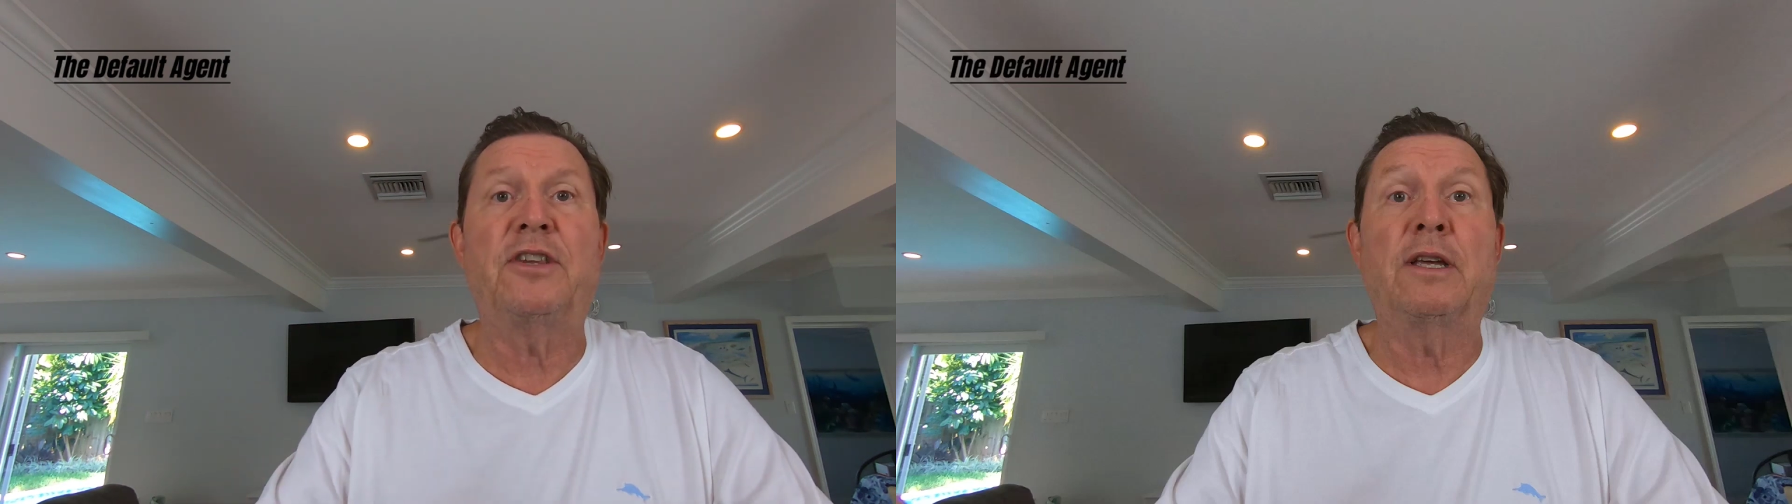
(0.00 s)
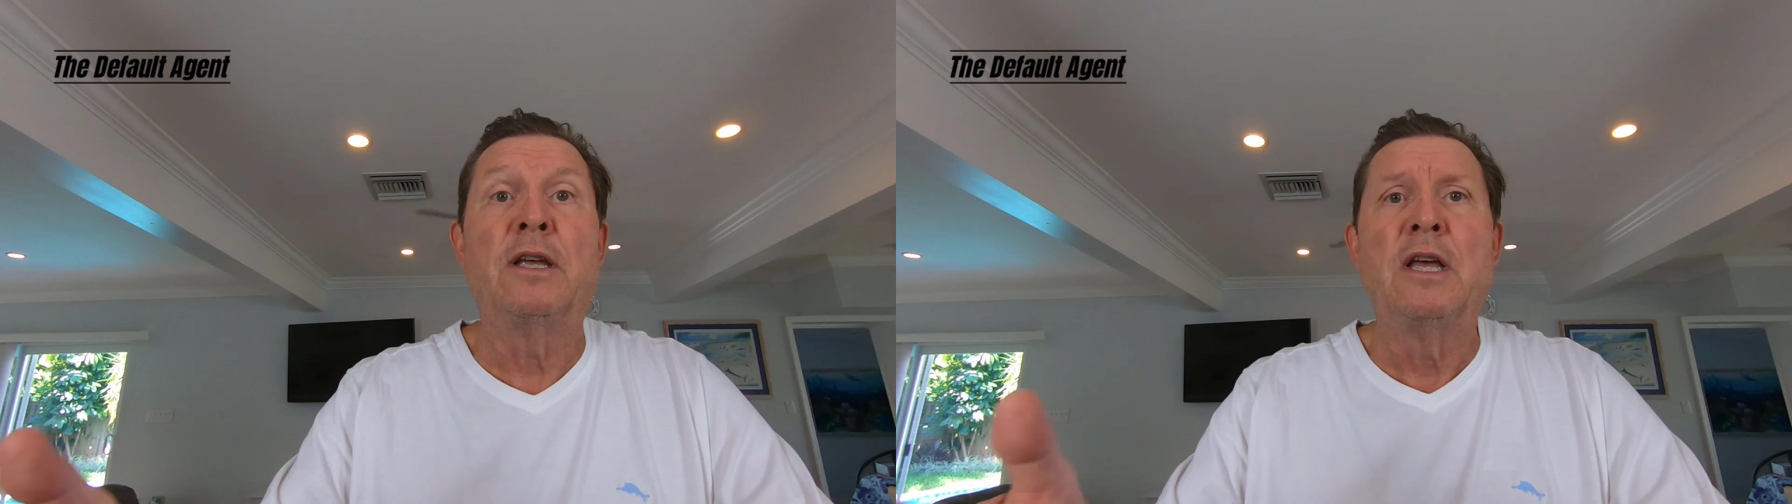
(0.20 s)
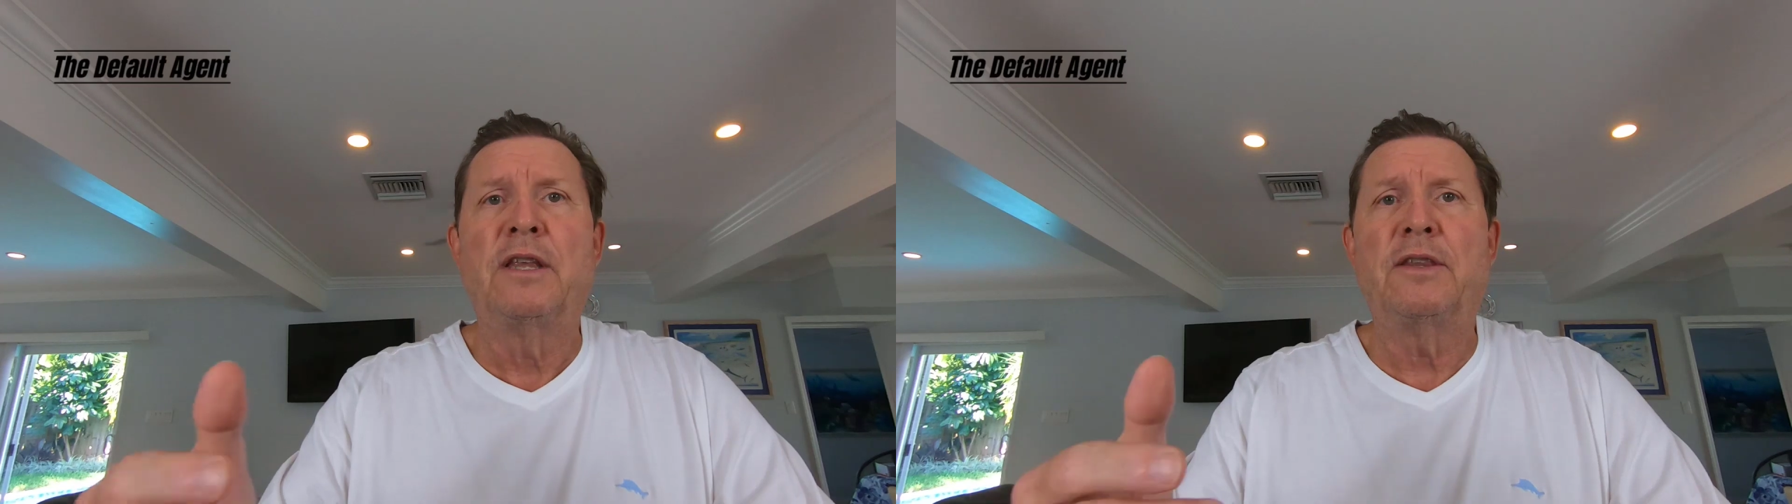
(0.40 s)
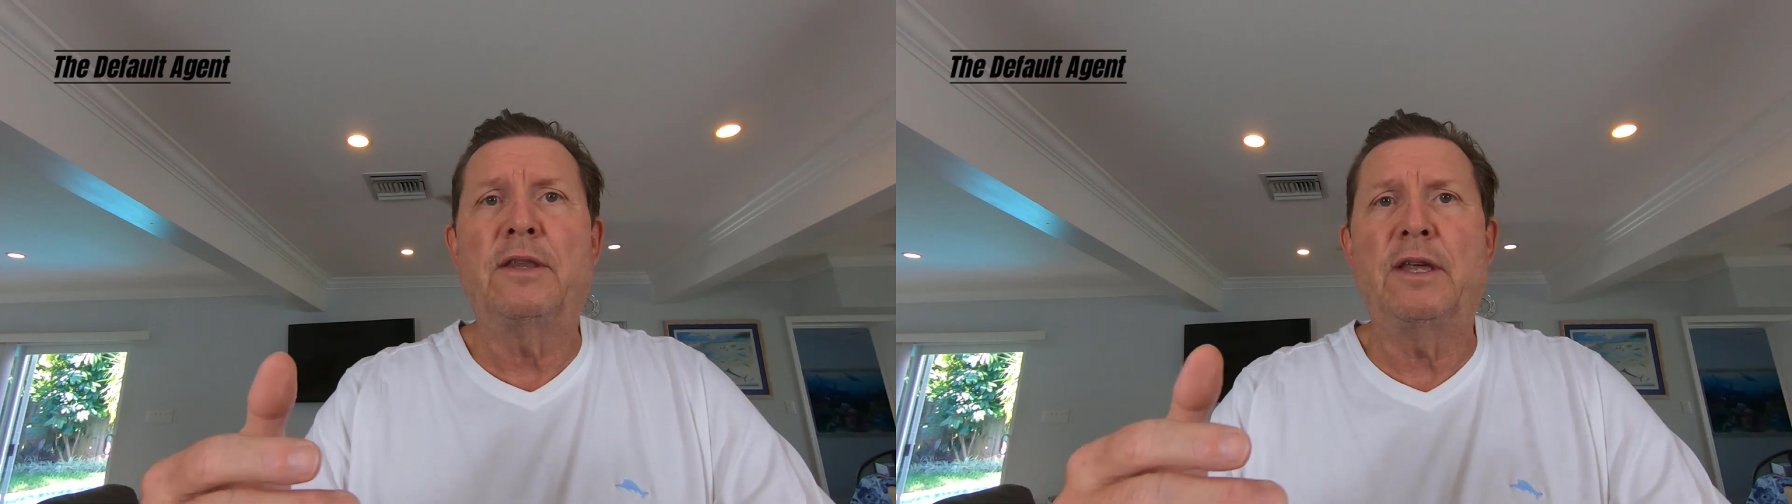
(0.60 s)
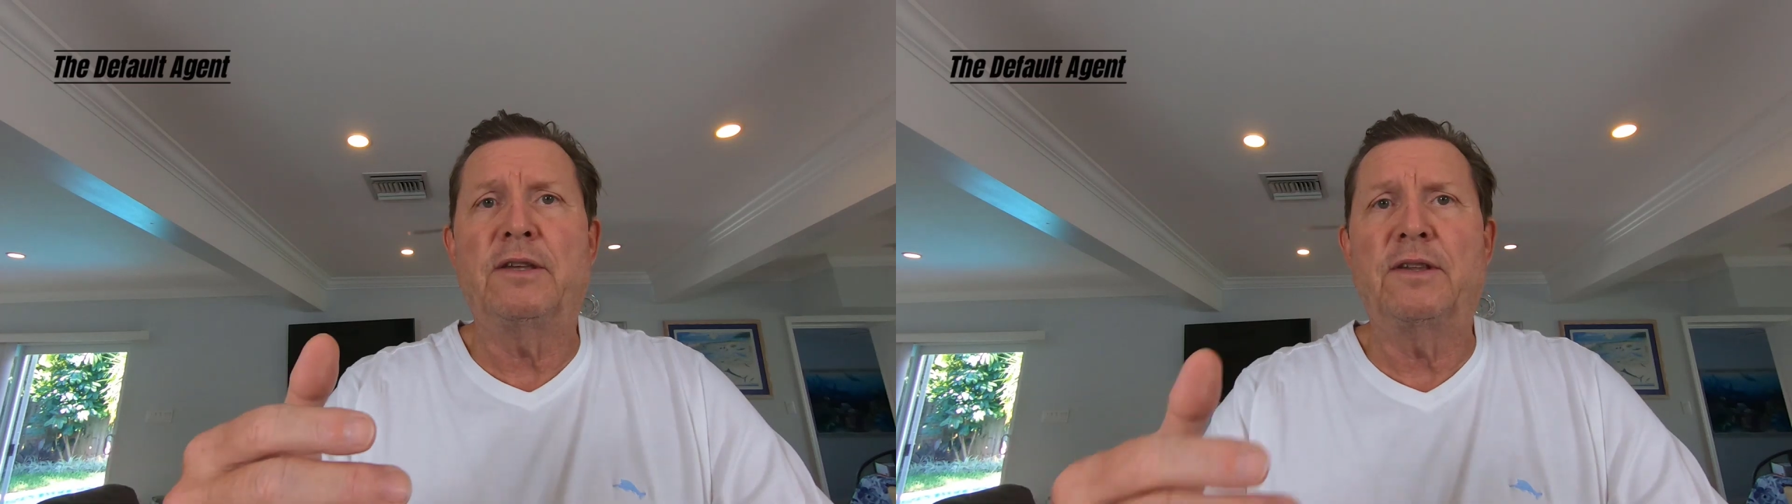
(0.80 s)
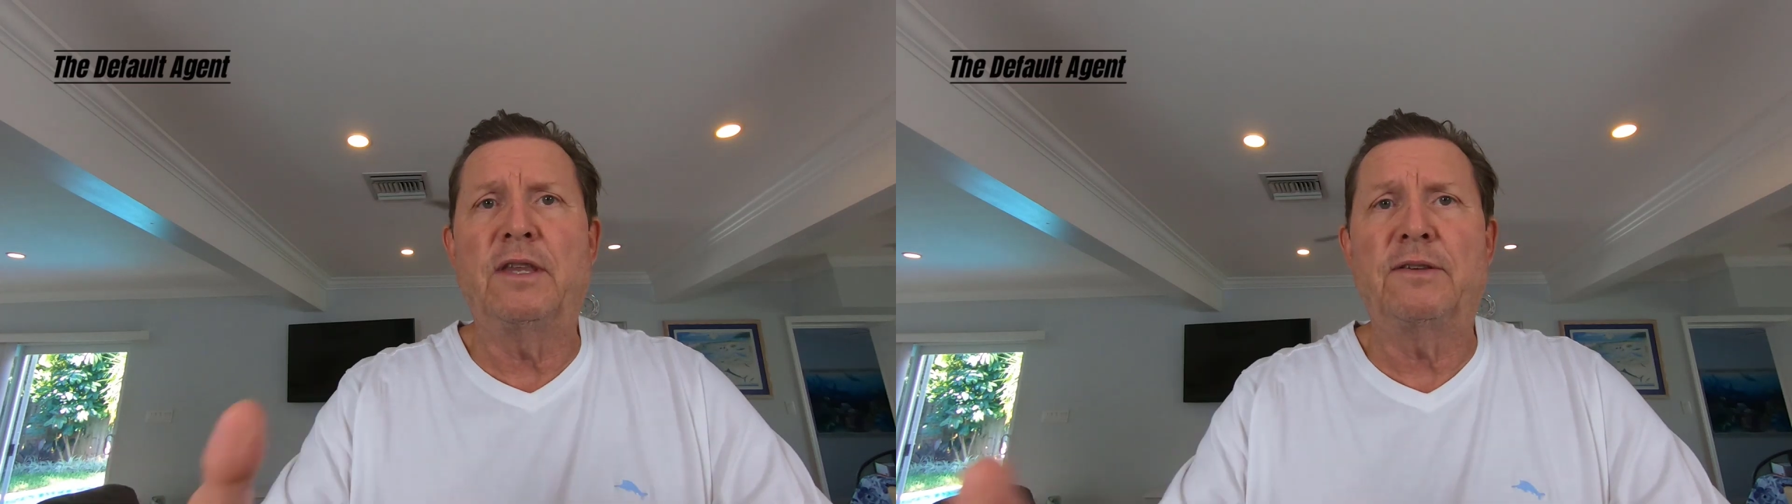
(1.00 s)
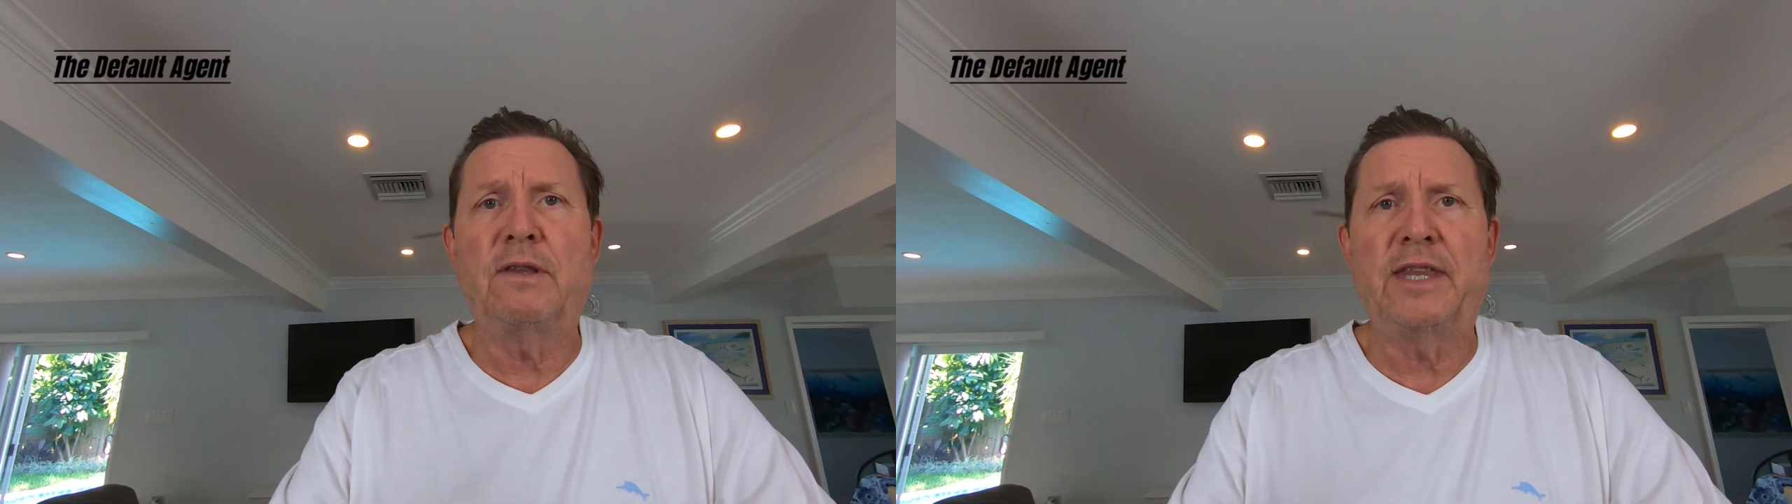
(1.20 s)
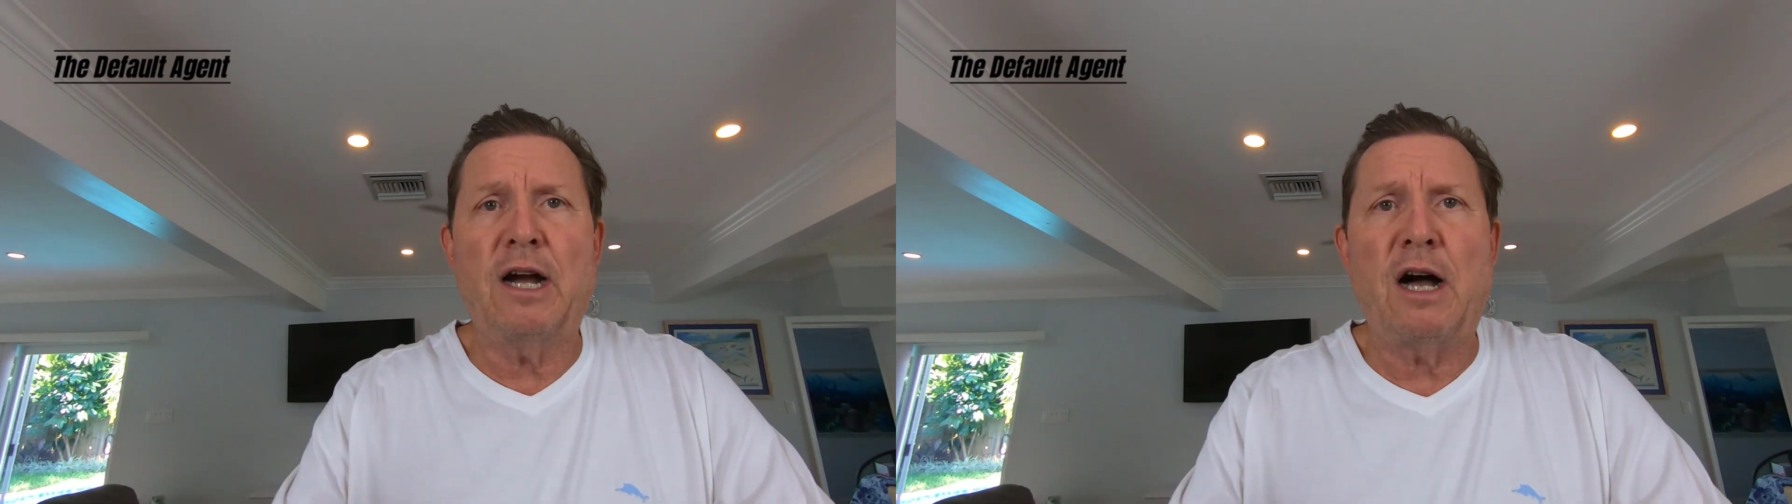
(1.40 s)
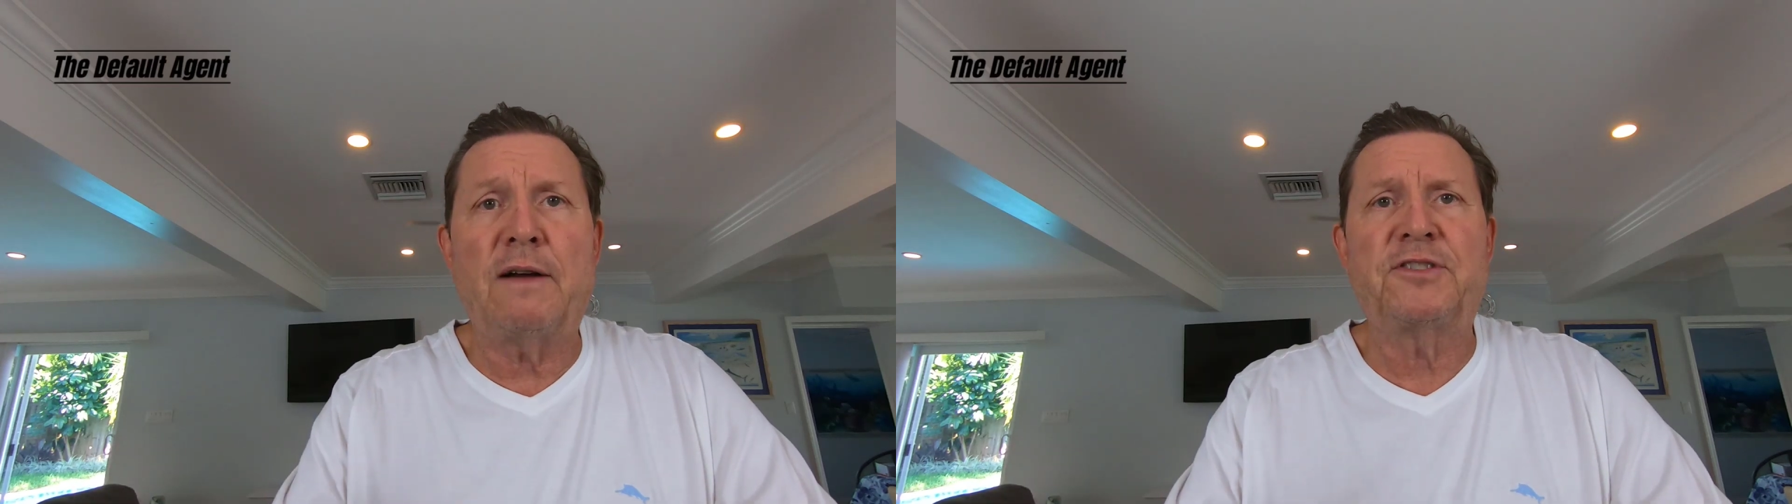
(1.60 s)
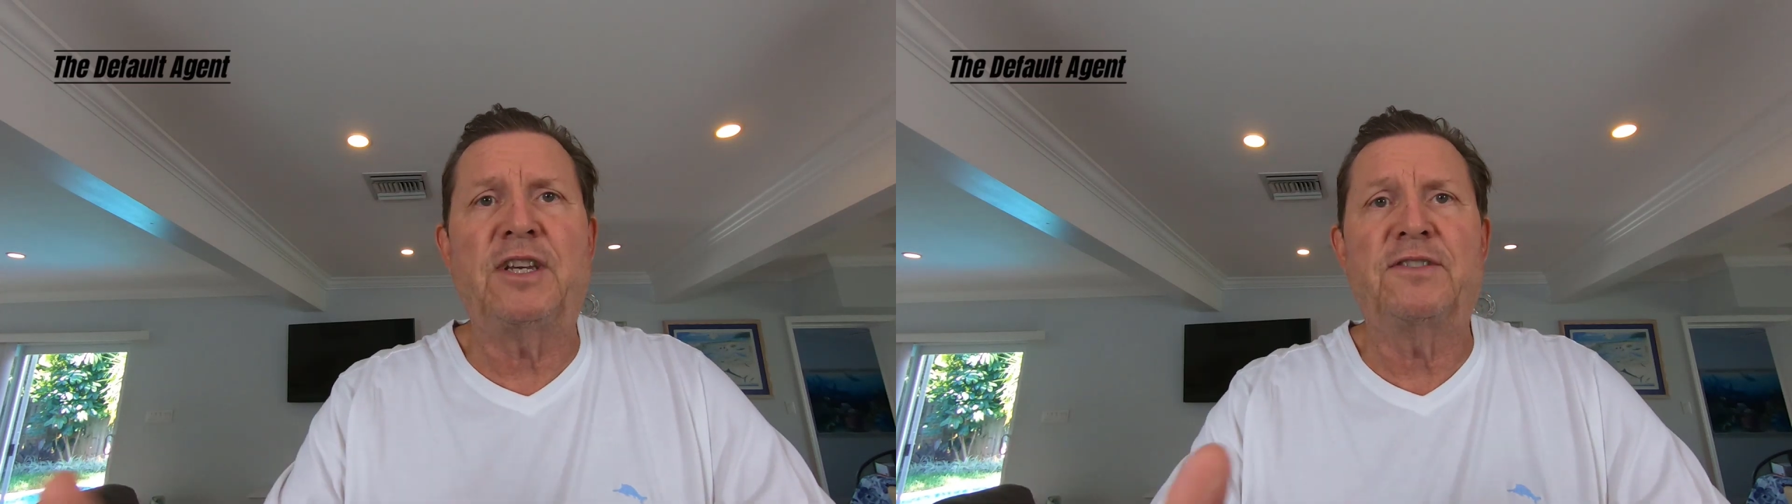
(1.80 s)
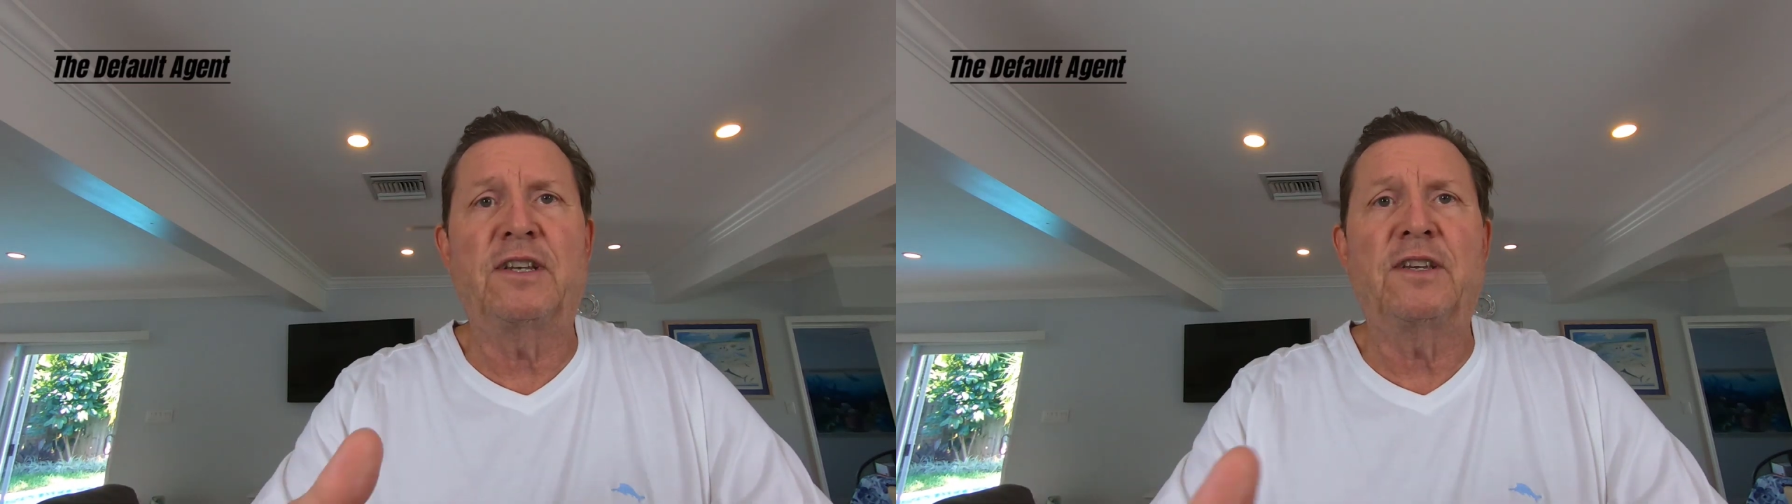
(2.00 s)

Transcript: the off season,